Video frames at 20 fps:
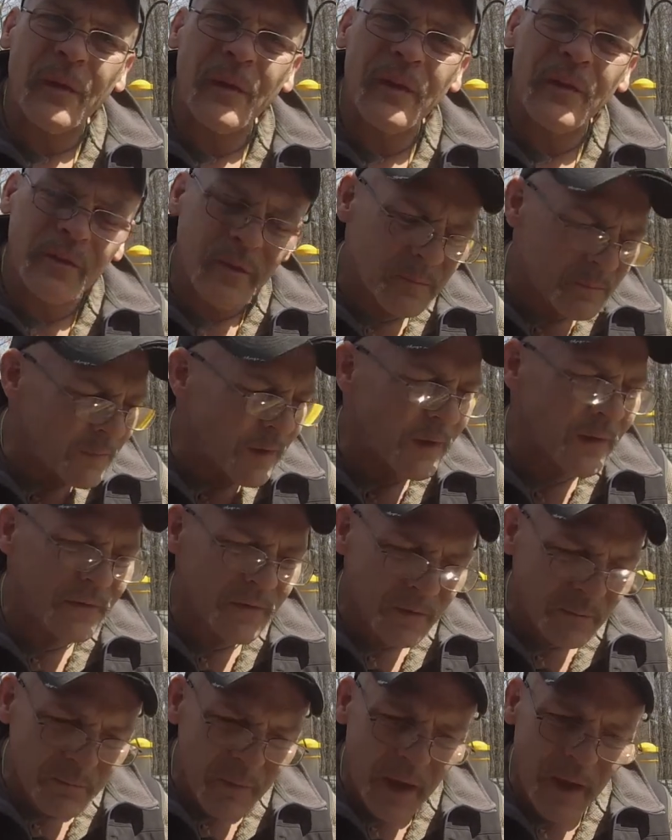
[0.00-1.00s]
He's an
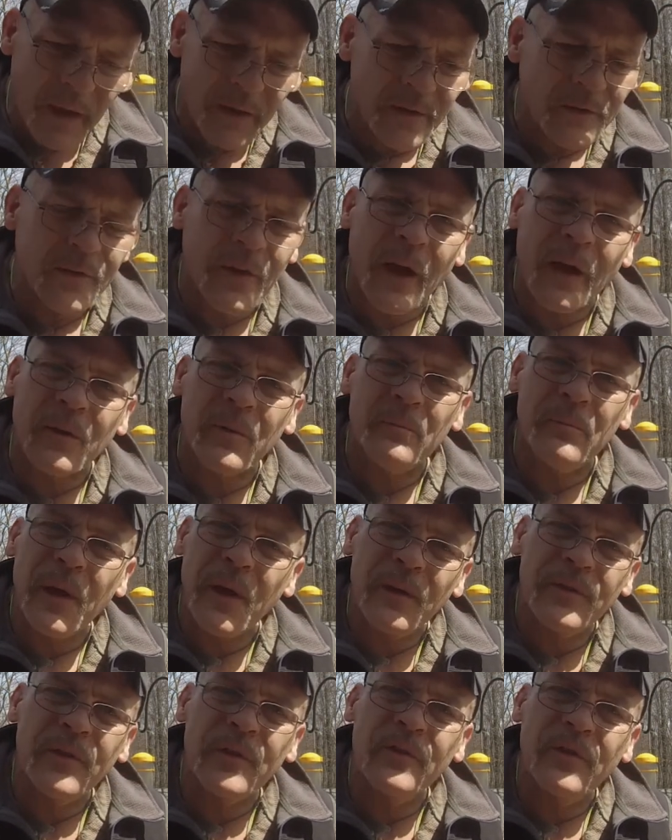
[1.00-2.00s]
amazing man. He's got an
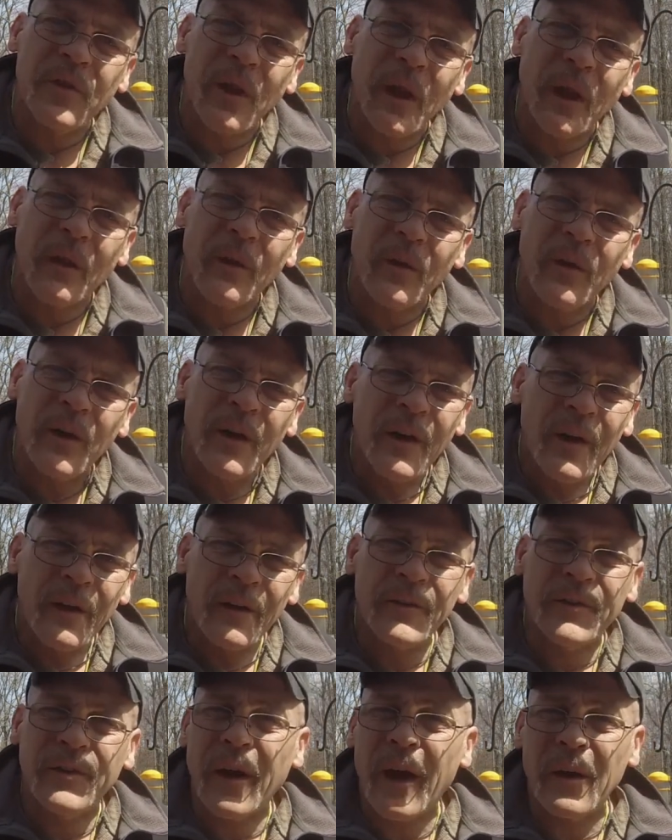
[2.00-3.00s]
amazing channel, and
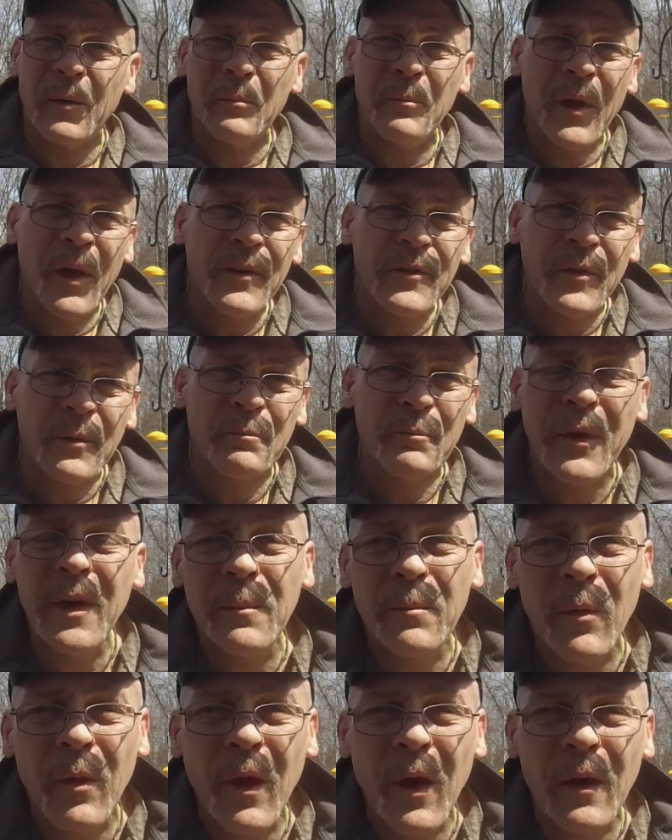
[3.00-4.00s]
he's got amazing
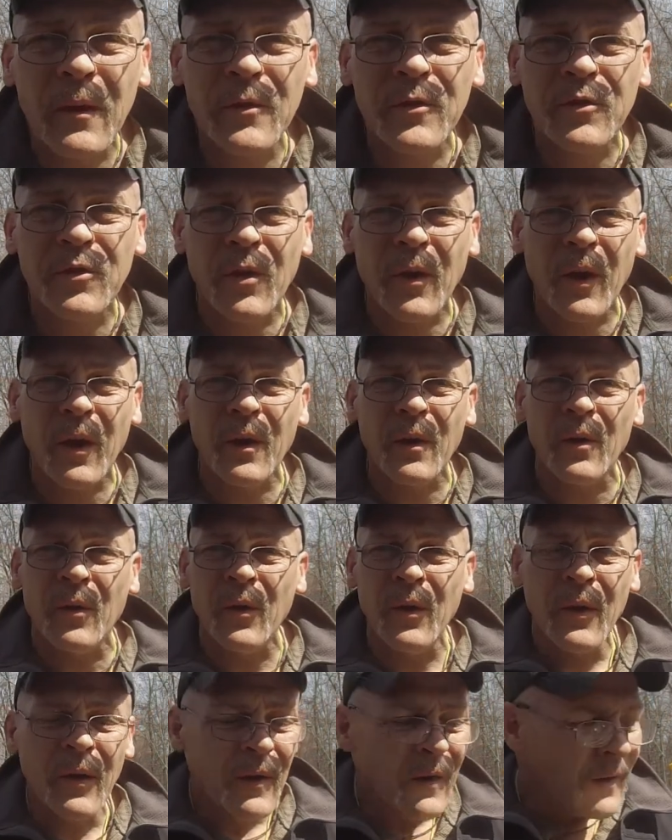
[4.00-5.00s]
people on his channel.
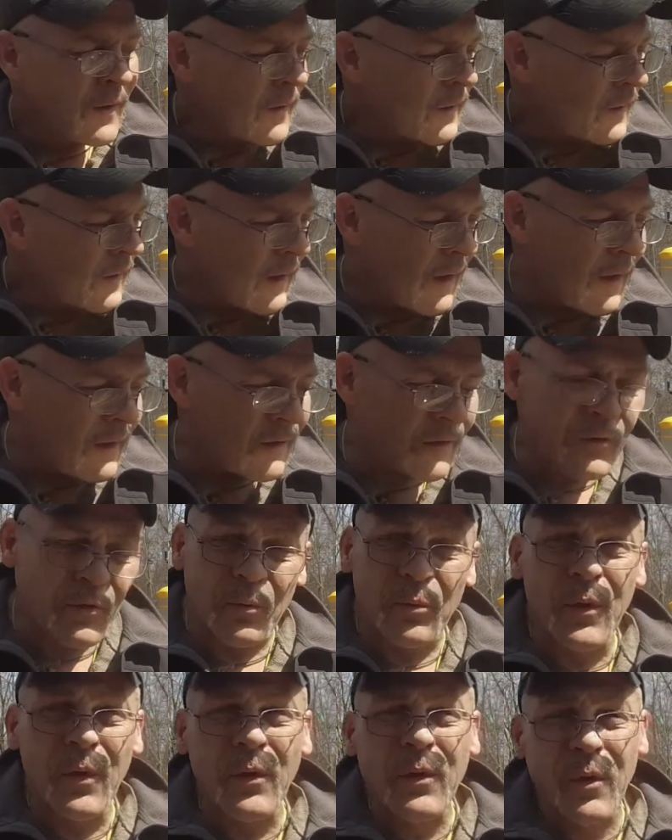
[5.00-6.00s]
And it's a
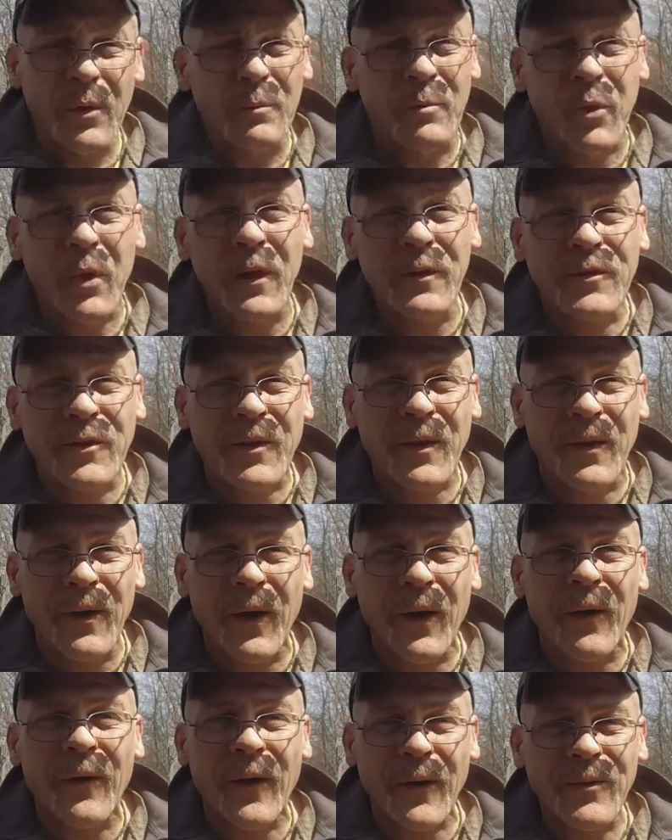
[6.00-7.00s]
real good place to
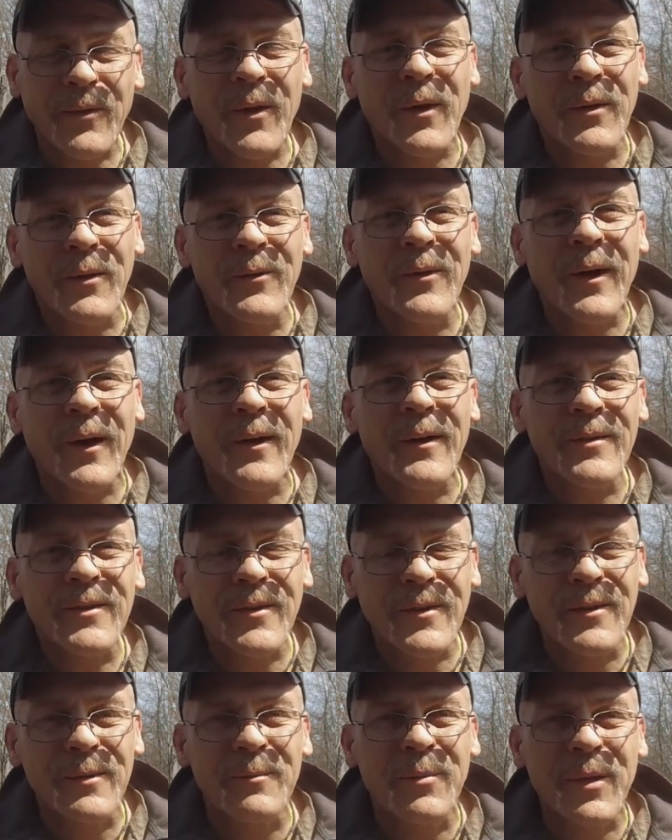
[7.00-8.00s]
go. I'll tell you what, it's a
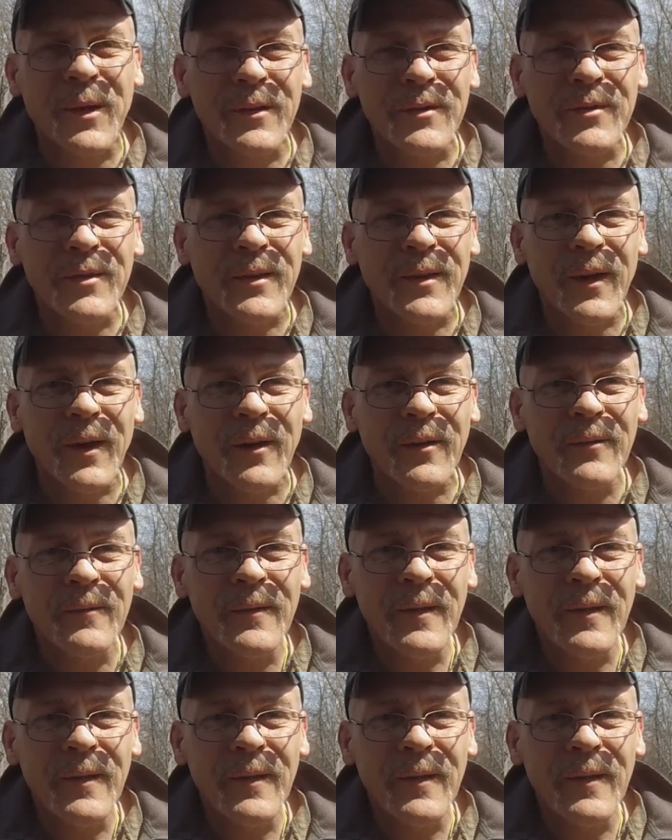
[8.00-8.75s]
good place to go.